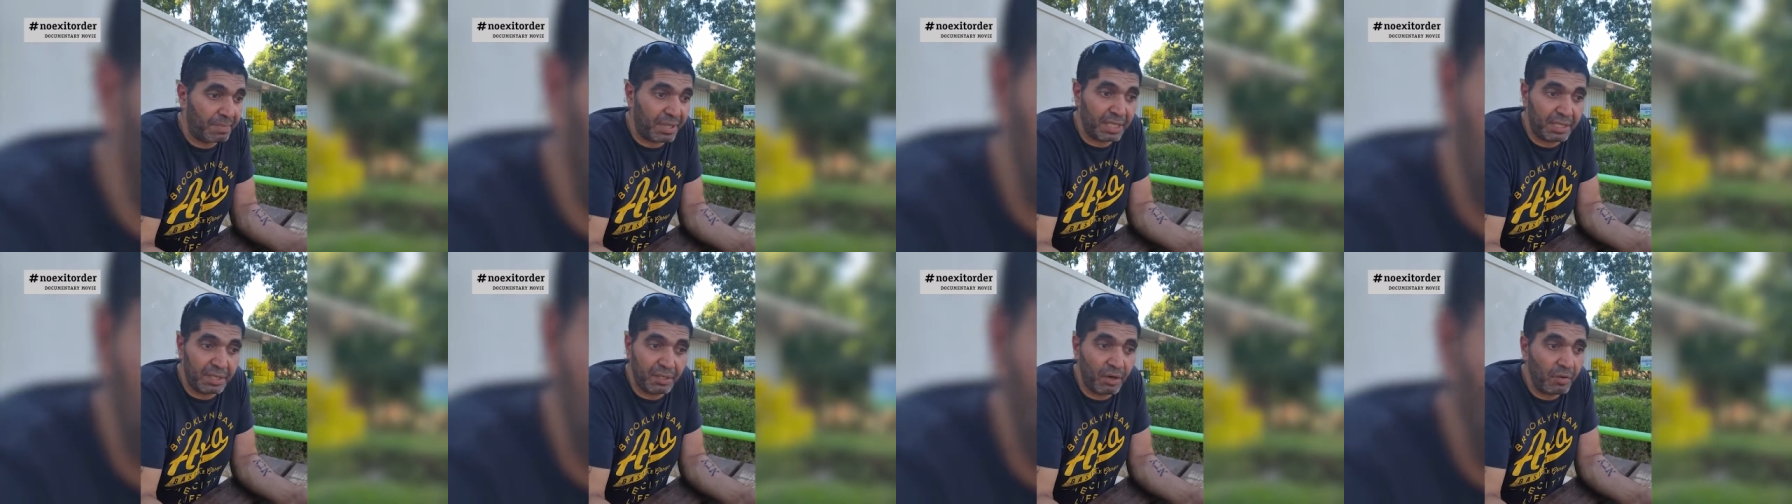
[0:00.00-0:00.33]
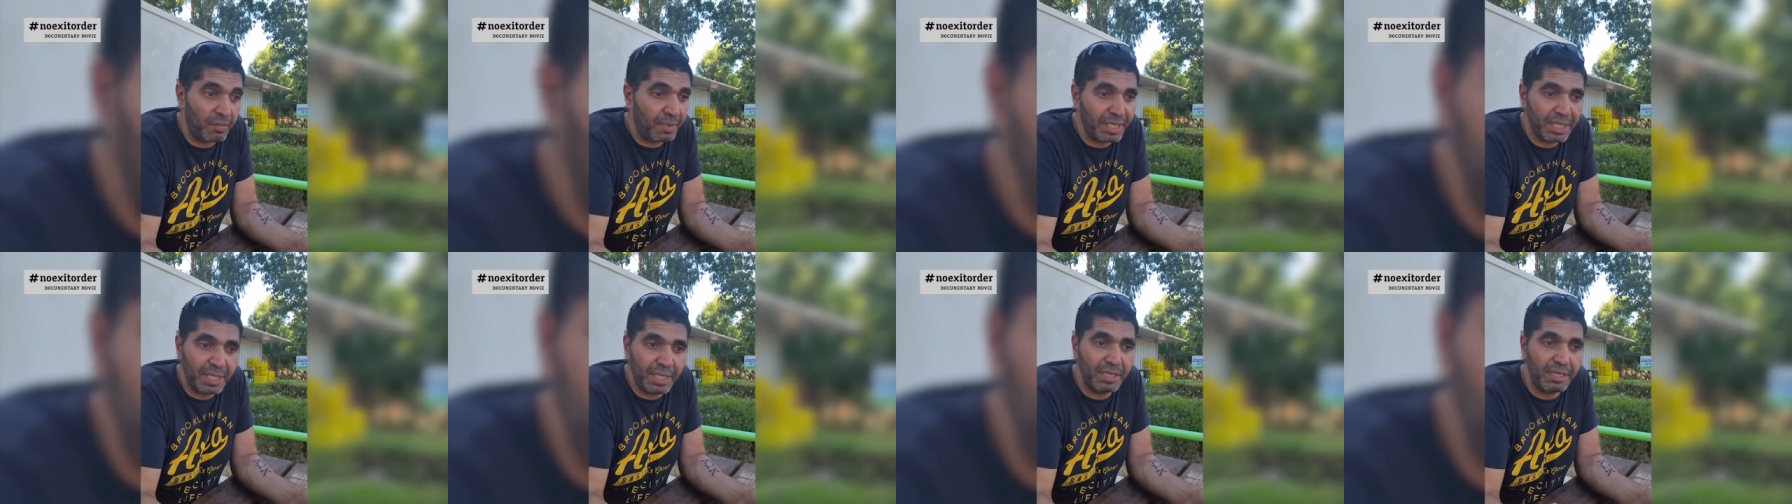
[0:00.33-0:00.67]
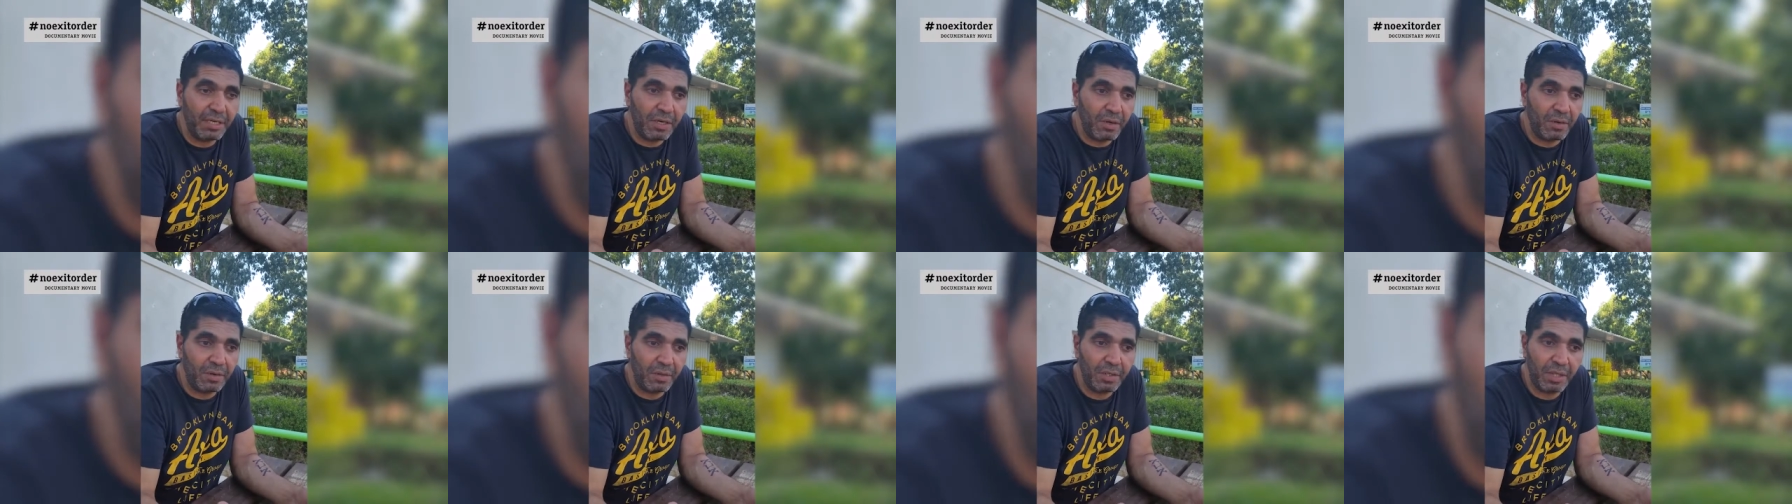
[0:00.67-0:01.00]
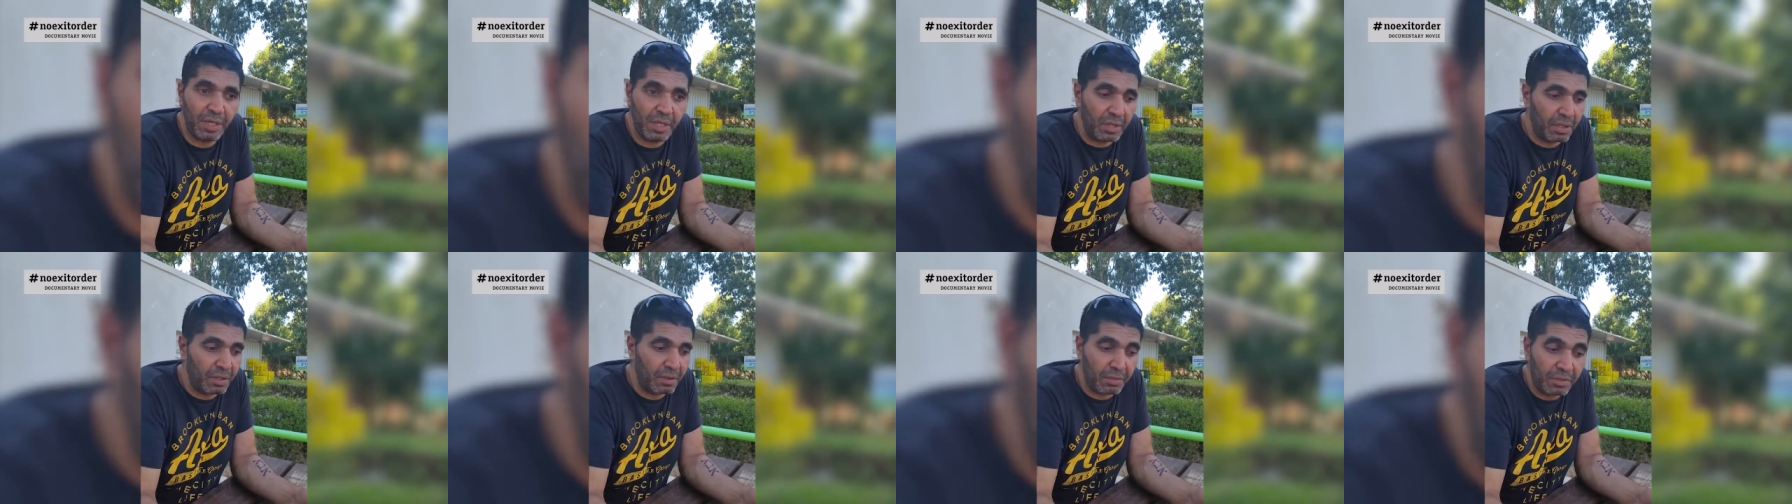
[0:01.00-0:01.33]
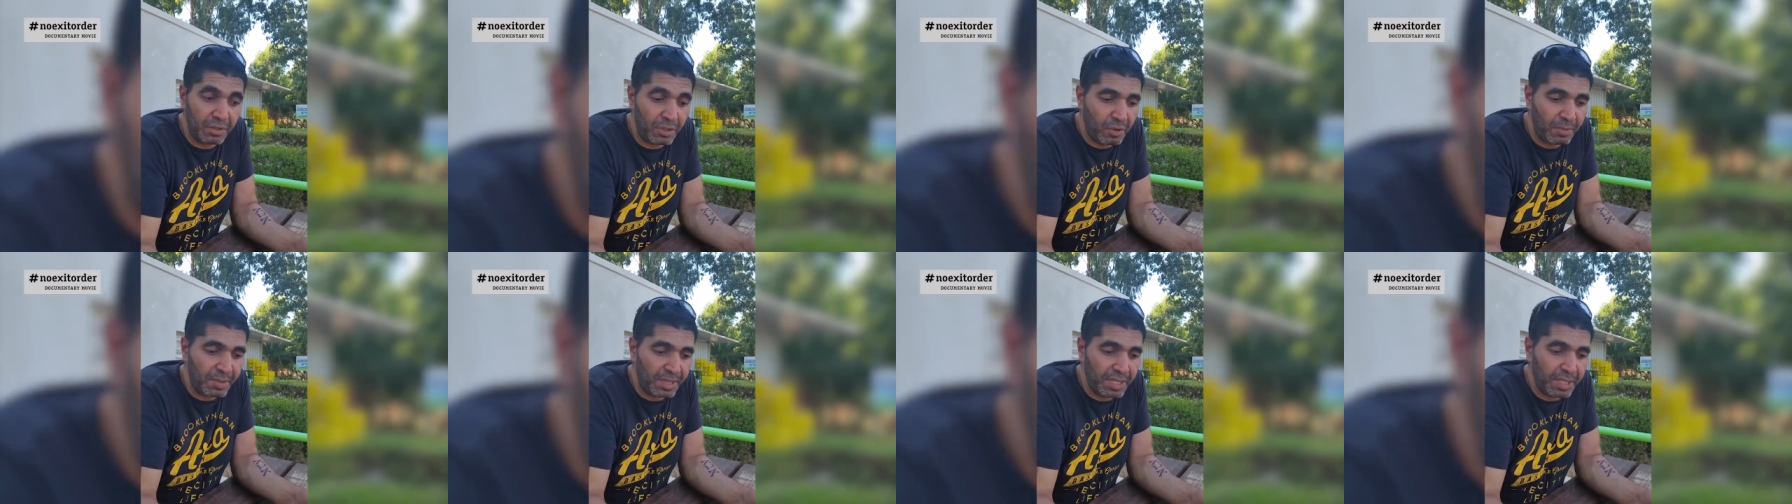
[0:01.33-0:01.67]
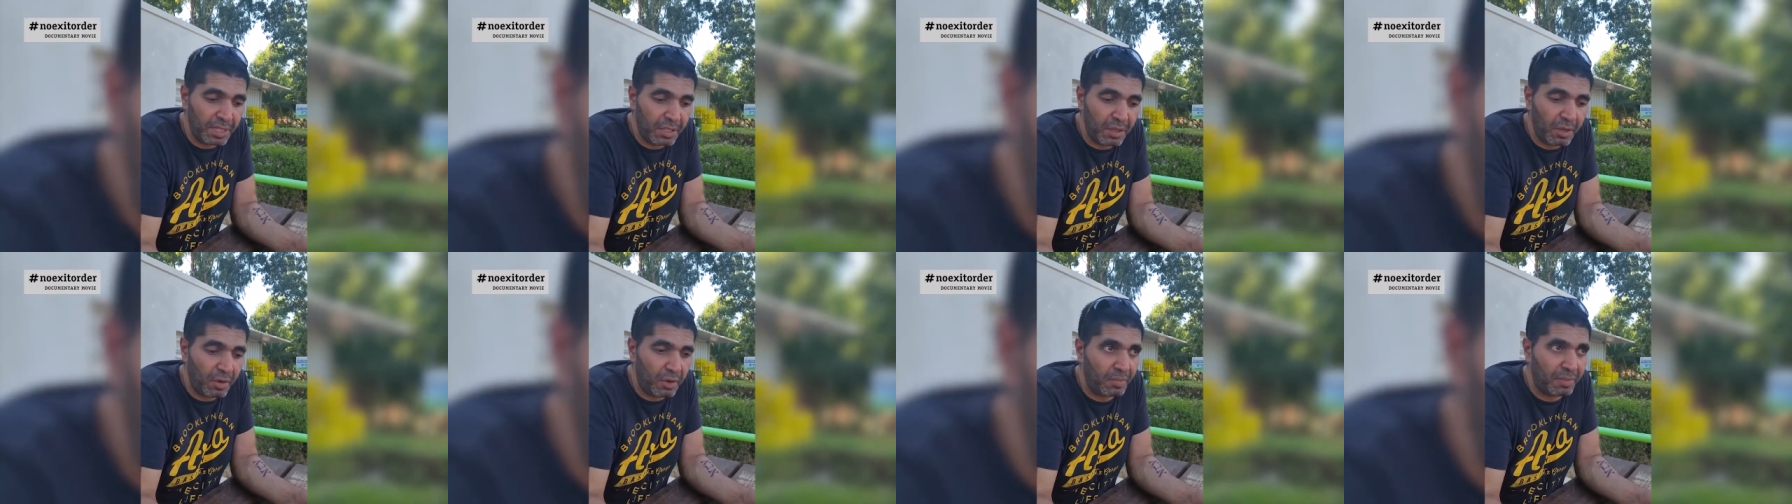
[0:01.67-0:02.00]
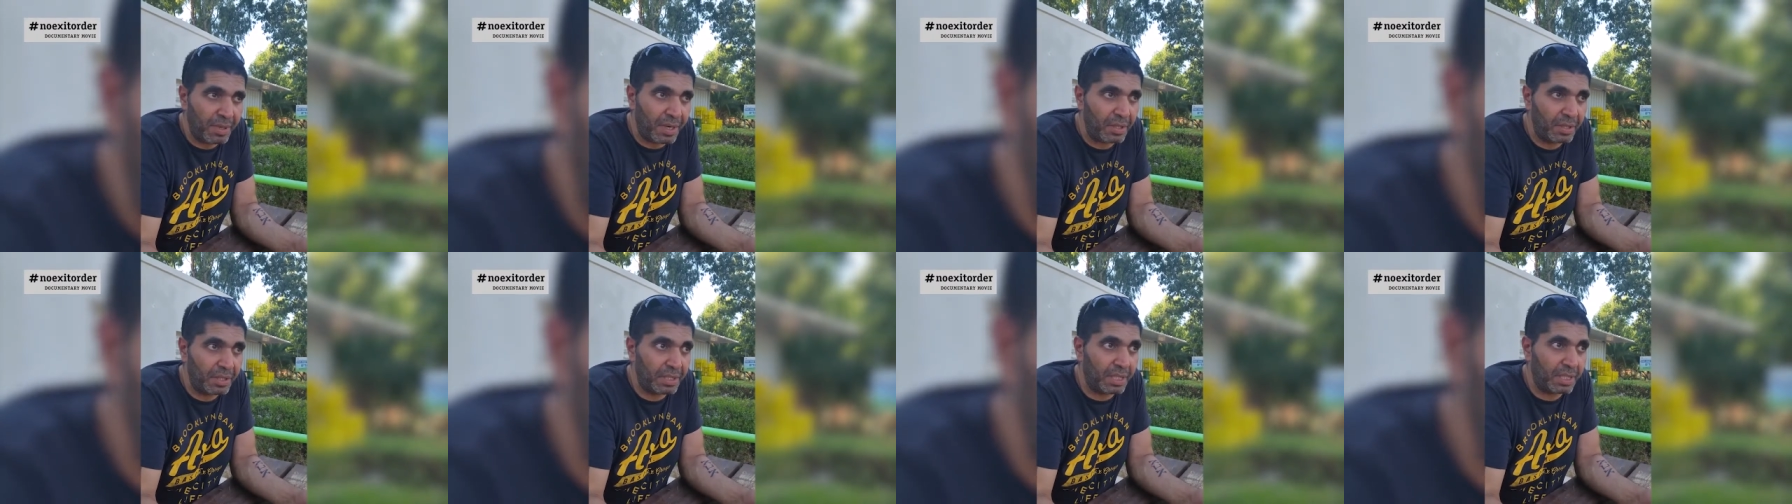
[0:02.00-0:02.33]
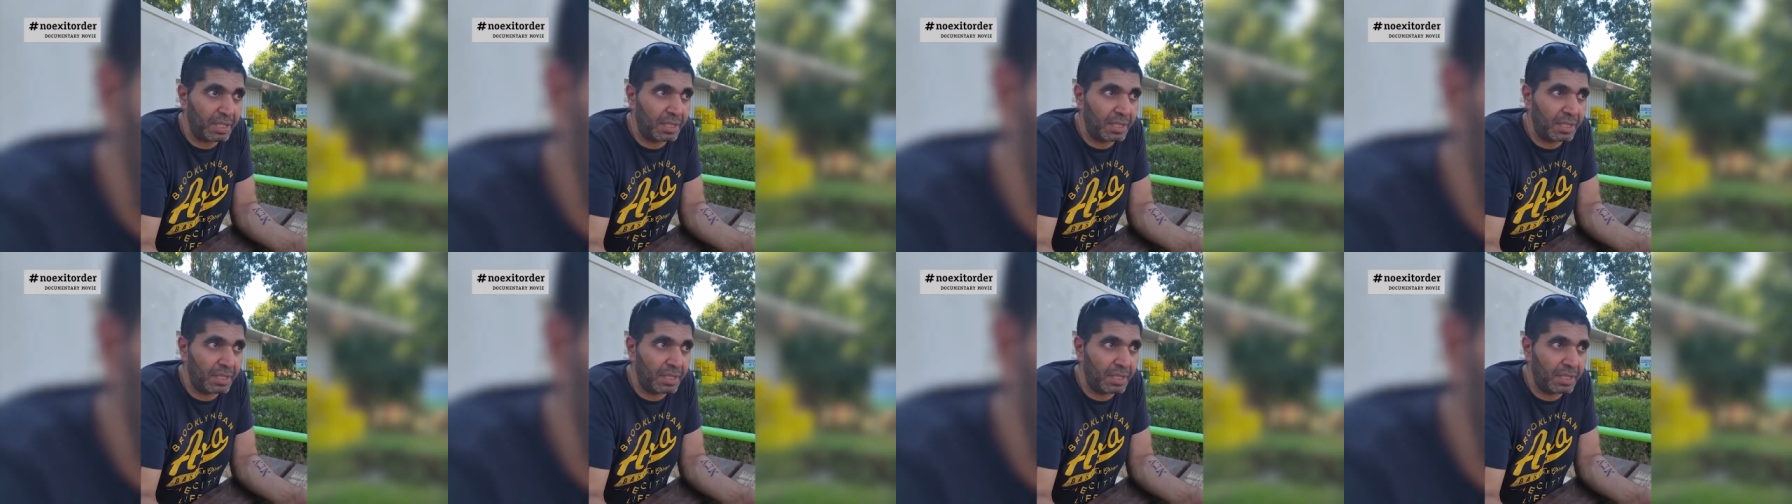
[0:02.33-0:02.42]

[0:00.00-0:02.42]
but nobody know about